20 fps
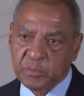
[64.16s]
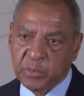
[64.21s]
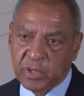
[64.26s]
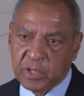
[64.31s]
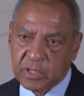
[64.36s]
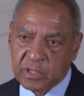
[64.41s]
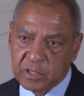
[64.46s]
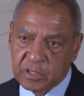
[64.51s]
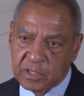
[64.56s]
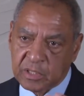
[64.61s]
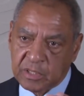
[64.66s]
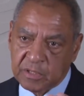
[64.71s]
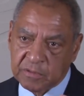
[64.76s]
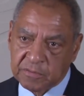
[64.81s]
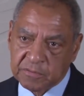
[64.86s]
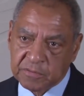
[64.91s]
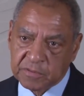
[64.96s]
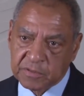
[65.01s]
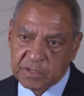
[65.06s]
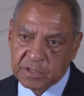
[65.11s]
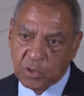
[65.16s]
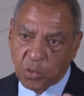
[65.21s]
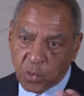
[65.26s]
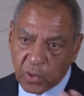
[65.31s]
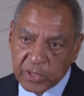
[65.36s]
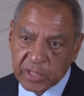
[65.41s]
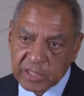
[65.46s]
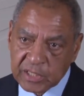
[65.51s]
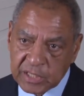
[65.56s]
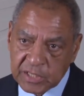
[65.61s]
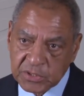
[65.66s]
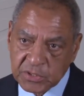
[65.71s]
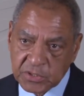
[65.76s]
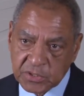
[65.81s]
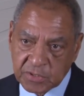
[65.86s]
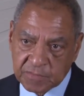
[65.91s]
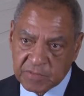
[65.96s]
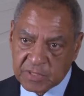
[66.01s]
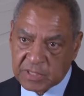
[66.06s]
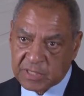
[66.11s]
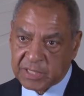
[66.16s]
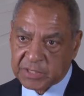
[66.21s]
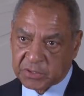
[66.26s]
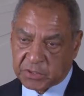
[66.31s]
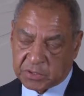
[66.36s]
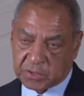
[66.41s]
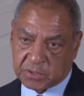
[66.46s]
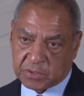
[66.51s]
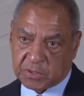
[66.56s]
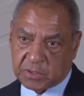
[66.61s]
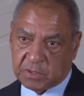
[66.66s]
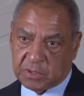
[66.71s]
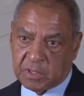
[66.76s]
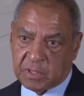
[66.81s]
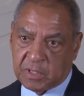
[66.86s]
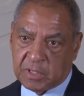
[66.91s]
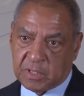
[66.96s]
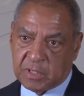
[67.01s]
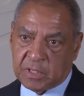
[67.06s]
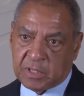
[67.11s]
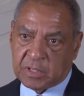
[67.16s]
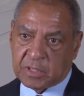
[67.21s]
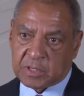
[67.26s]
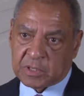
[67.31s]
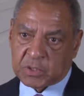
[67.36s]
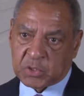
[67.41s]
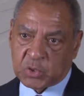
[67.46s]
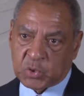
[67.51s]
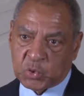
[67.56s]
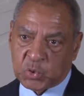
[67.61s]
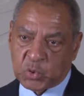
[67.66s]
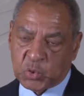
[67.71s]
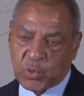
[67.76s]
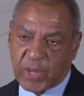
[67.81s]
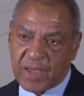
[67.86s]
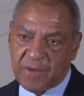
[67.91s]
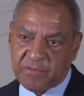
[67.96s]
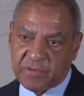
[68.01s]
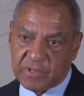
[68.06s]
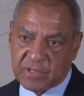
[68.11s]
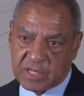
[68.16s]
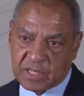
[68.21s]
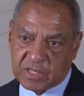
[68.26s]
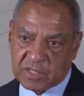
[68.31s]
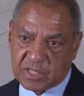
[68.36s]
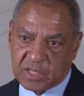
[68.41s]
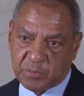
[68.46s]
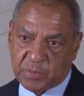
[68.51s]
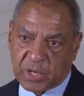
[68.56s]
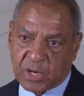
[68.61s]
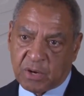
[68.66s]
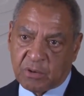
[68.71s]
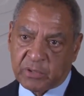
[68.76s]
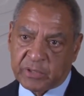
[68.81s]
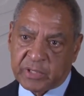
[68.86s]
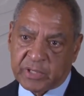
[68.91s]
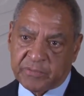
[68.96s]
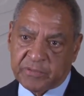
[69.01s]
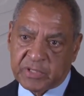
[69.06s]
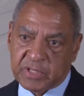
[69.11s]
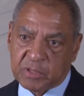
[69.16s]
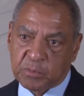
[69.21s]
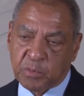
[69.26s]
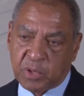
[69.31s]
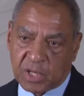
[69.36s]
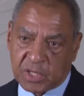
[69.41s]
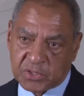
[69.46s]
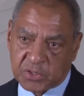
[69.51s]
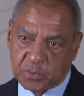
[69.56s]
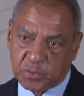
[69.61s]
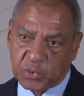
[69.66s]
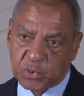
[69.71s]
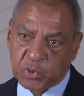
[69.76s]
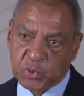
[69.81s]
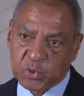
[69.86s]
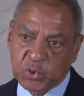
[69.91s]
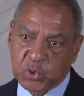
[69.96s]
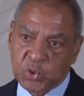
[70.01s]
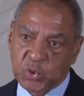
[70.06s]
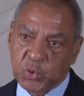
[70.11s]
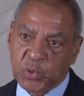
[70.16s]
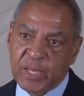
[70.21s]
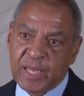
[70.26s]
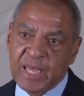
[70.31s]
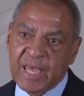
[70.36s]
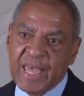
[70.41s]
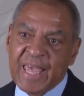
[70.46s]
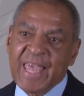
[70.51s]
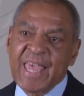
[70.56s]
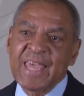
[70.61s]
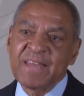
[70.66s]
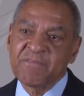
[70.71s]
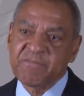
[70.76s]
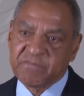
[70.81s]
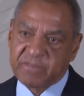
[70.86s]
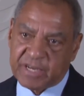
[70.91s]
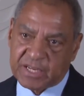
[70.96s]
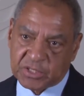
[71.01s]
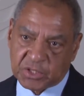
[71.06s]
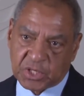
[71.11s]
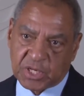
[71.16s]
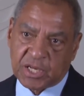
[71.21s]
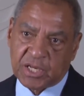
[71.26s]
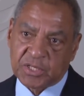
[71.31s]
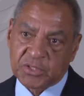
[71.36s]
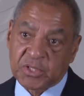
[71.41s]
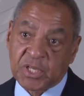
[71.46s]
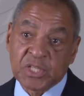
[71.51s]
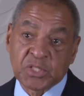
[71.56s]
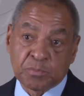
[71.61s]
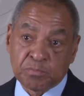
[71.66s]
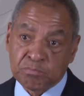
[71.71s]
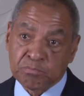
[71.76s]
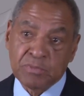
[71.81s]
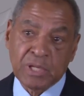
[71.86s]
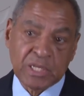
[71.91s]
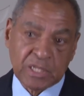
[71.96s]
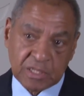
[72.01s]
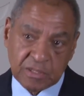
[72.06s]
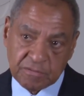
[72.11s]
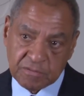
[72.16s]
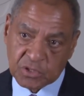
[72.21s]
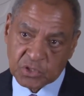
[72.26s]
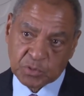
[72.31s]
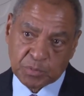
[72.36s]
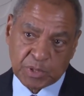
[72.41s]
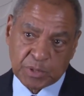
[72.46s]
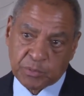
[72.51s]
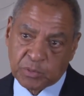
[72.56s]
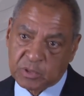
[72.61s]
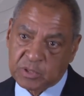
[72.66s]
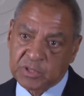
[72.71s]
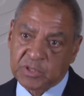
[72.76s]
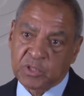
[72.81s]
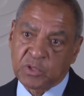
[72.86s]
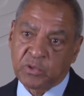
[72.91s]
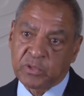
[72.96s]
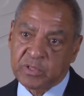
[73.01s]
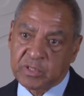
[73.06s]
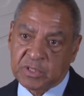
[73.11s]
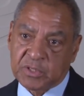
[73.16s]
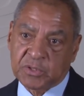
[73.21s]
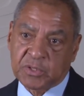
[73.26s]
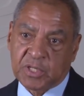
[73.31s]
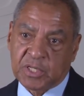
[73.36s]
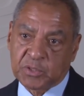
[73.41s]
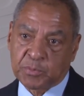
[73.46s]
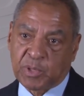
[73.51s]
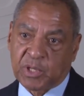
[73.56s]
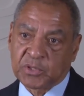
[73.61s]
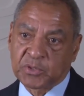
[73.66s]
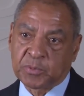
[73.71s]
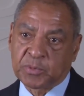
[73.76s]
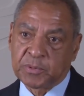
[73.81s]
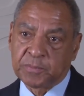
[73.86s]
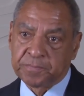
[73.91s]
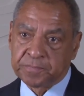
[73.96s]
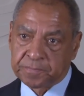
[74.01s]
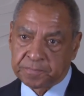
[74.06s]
the part of the organizers of the elections to do everything in their power, everything possible to enfranchise as many of those people in the Northeast as possible.